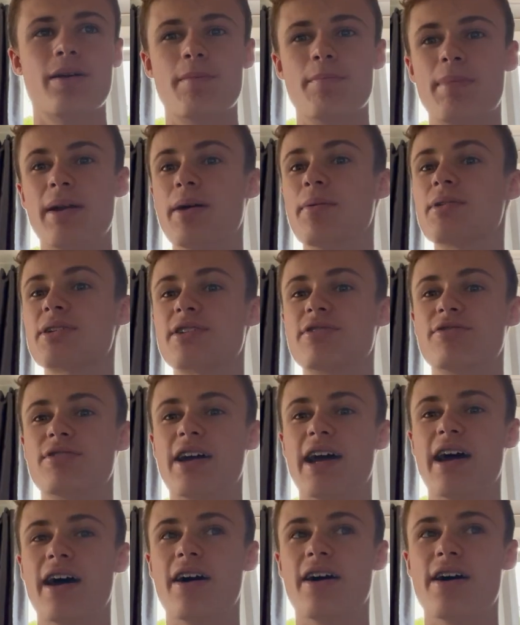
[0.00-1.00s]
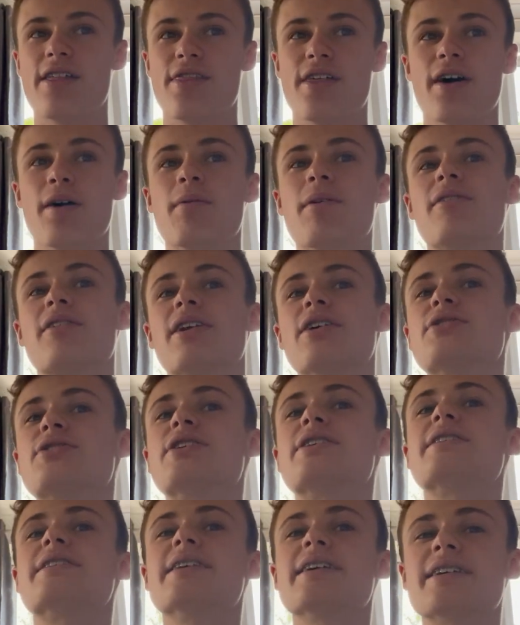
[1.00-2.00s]
But it wasn't rare either, with close to
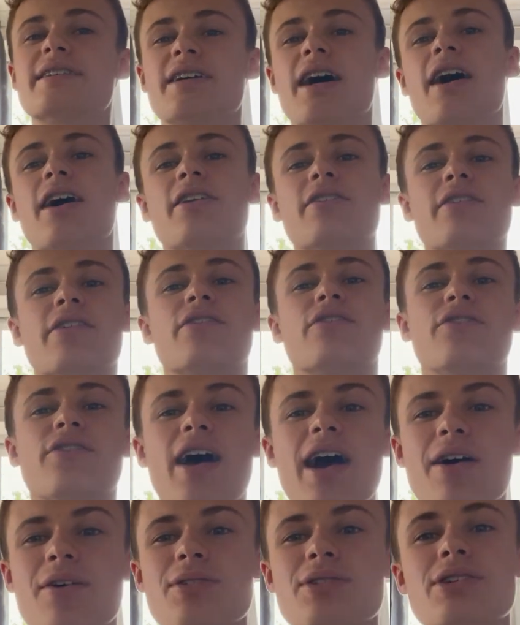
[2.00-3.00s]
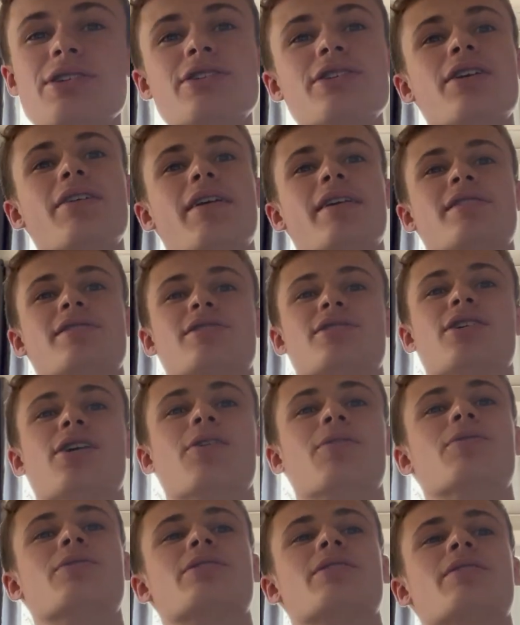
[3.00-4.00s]
600,000 units
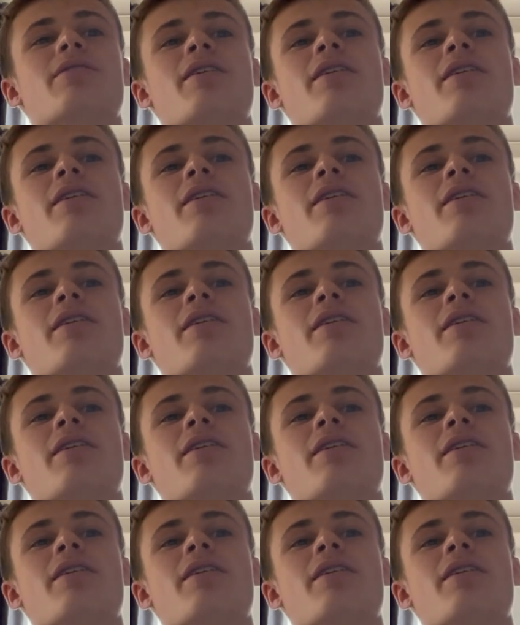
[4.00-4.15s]
sold.